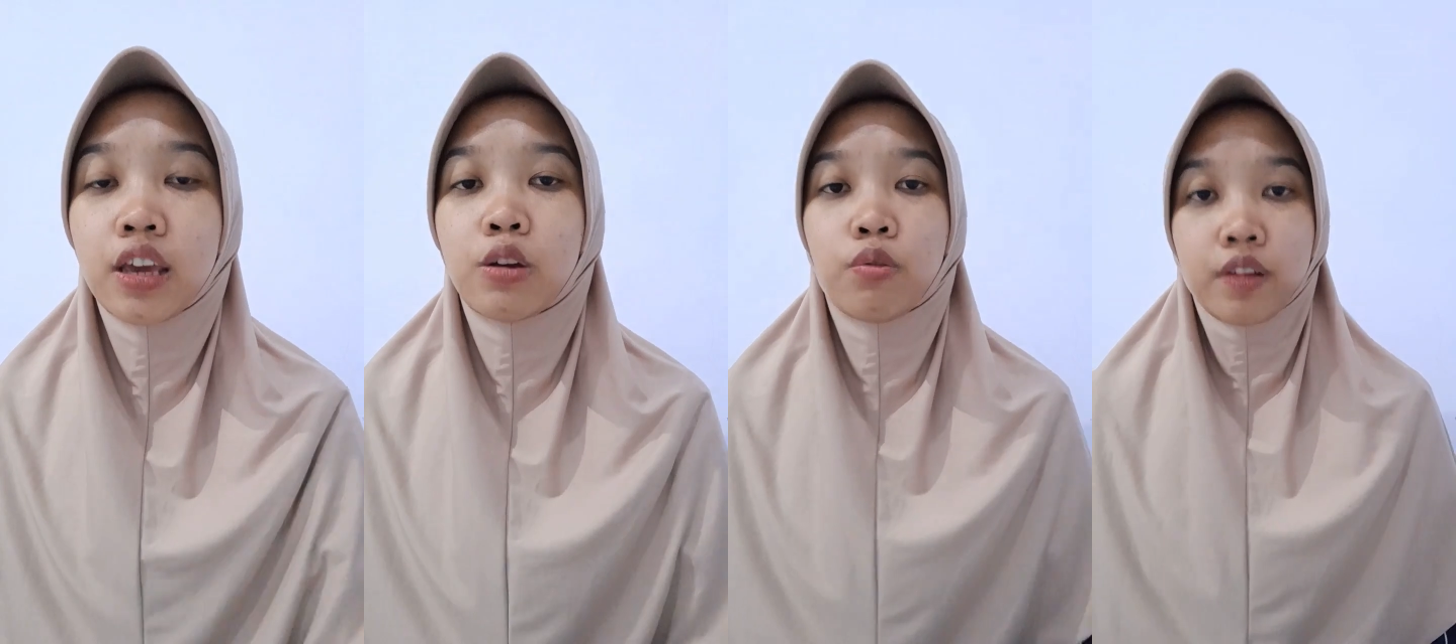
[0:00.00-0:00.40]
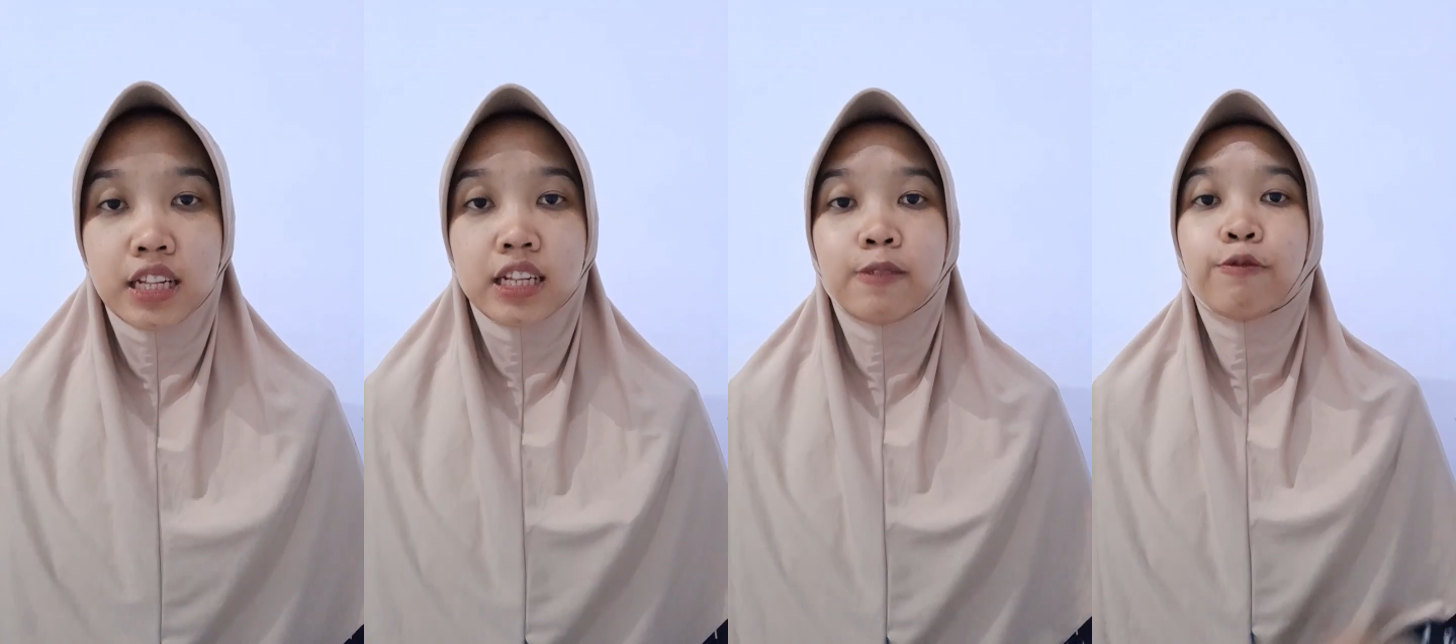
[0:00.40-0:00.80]

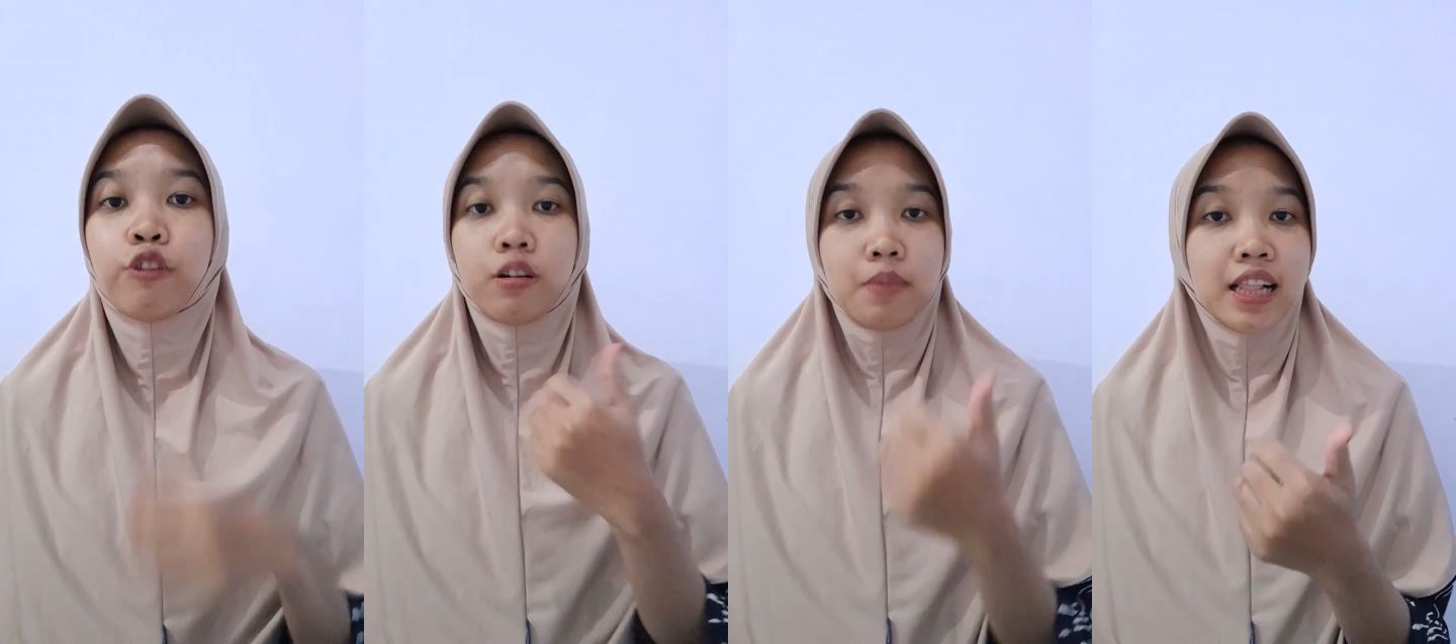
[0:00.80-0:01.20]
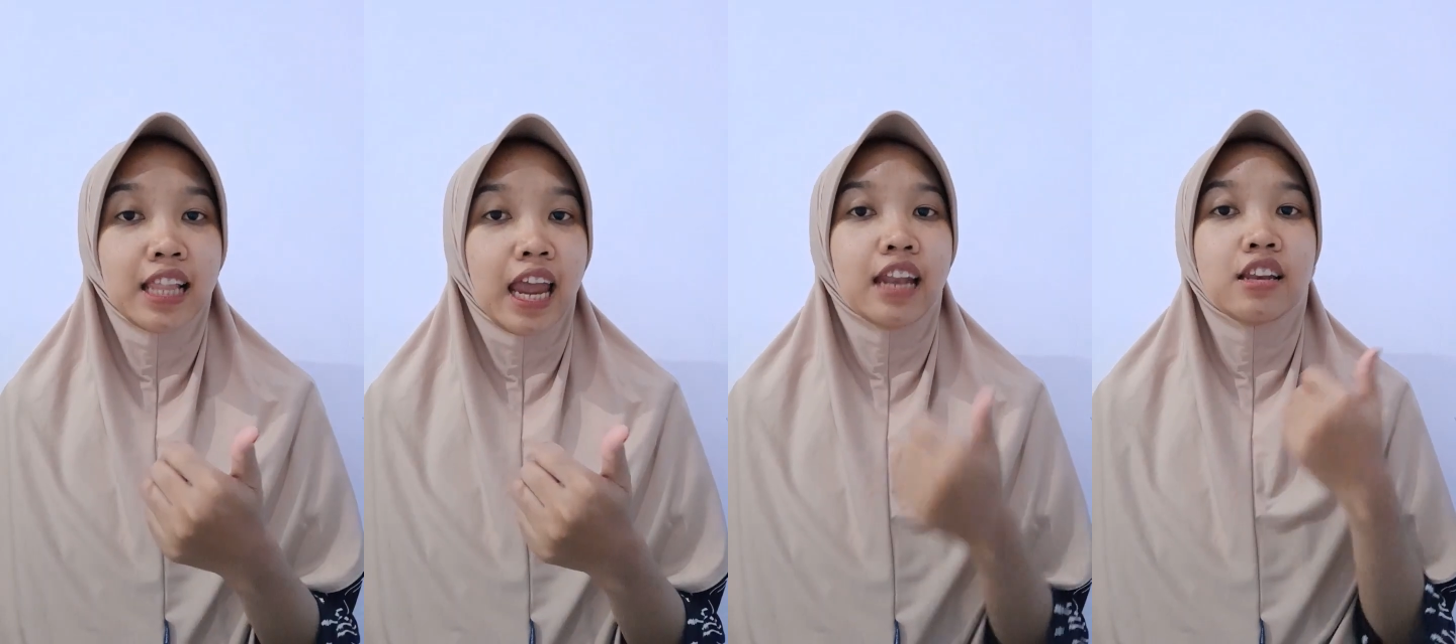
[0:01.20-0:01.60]
equivalent,
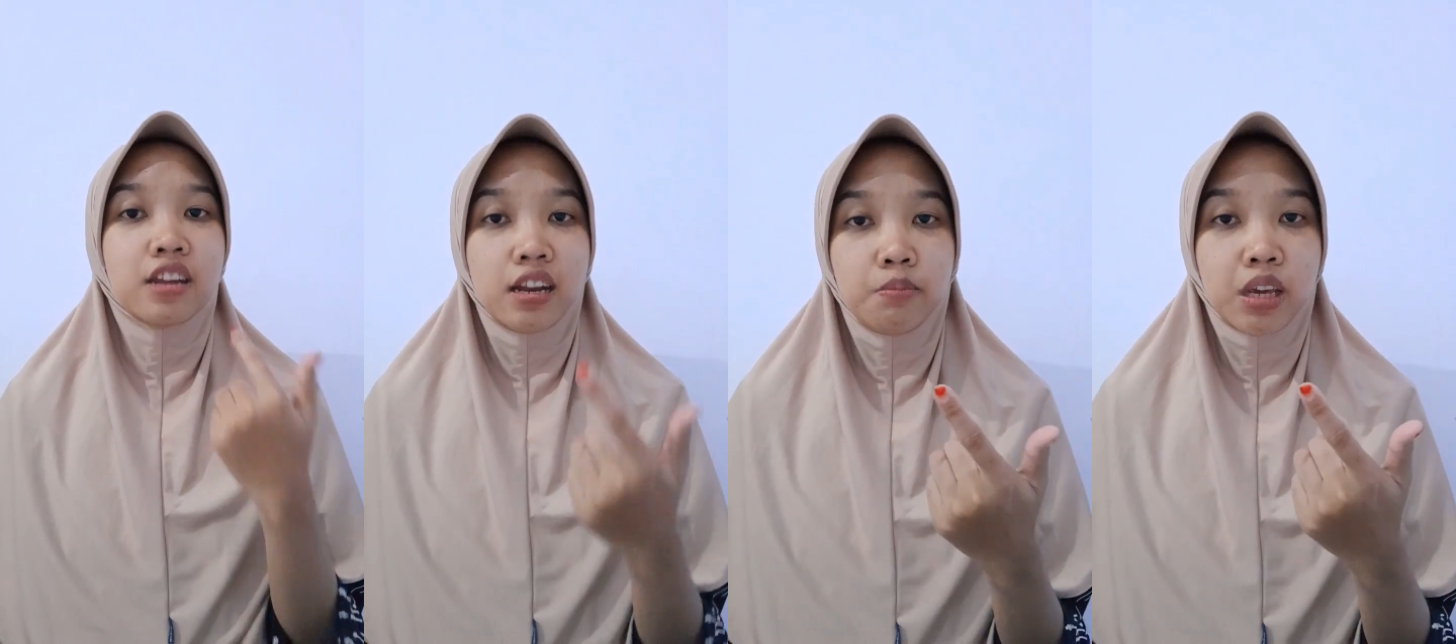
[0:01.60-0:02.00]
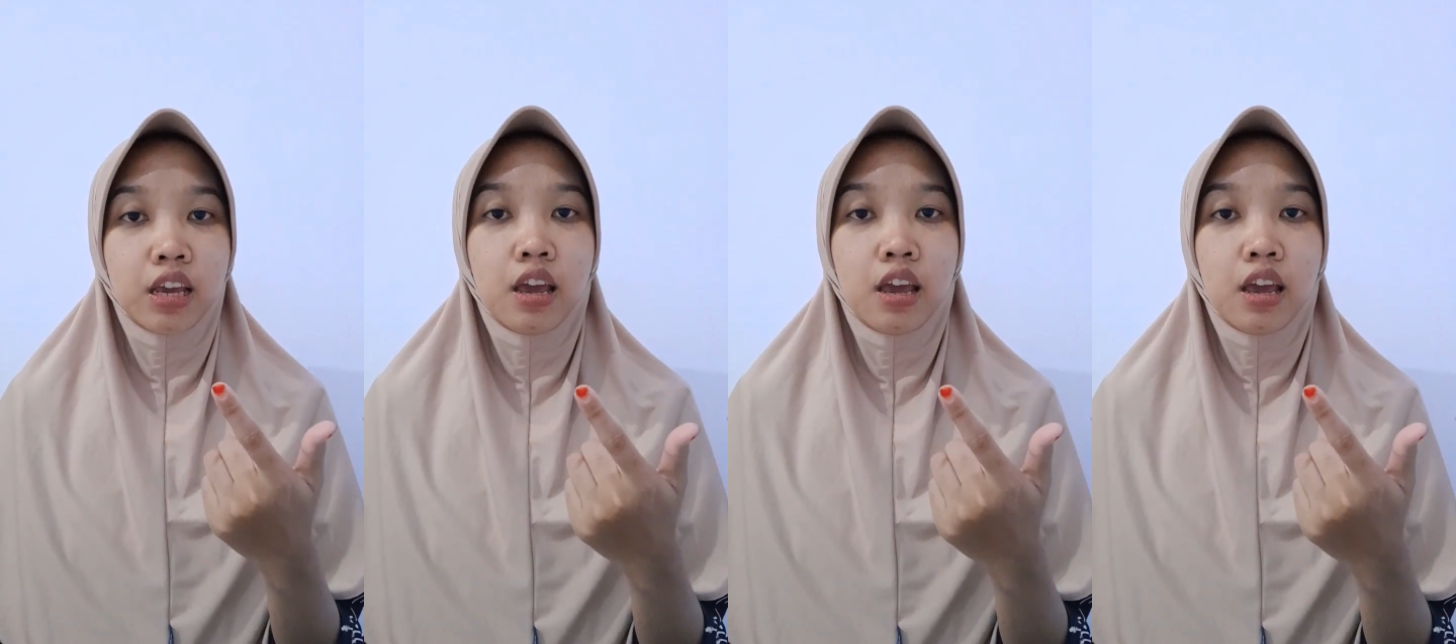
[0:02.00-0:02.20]
formal and dynamic,